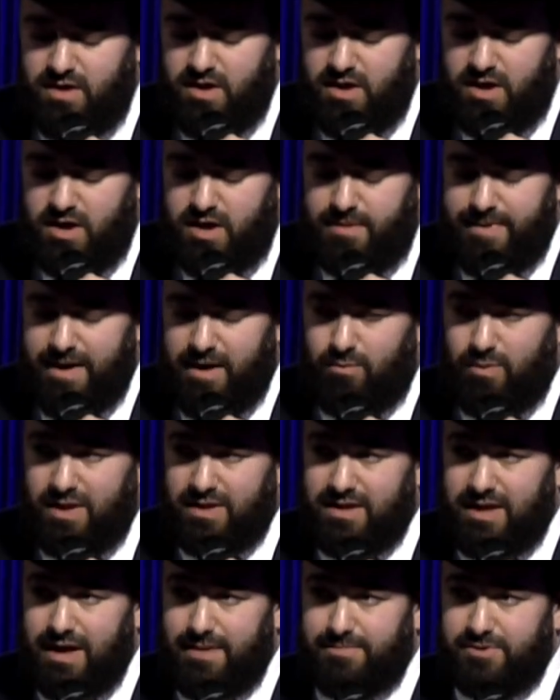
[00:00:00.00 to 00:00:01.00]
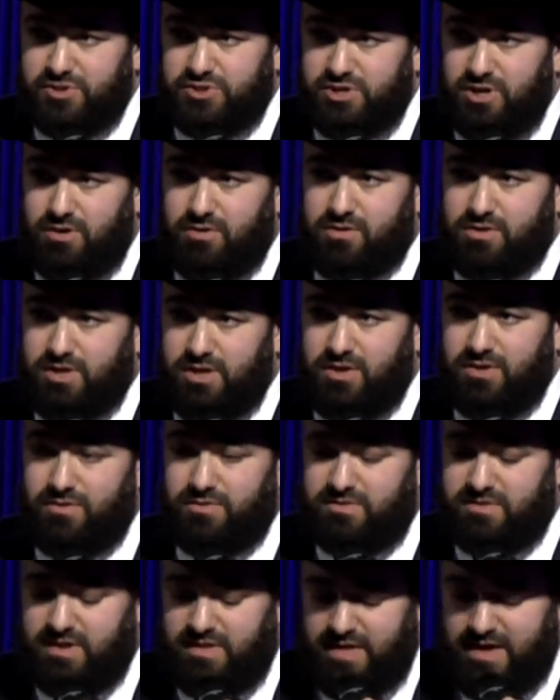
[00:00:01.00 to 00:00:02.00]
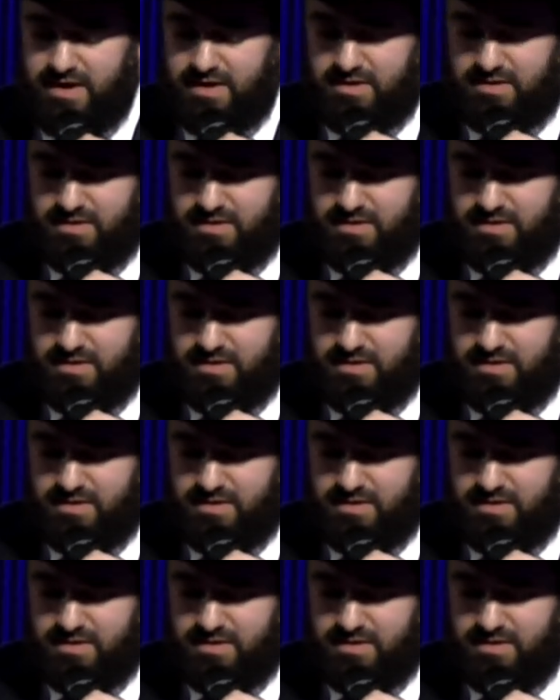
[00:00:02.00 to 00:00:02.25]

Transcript: about what type of joke to use tonight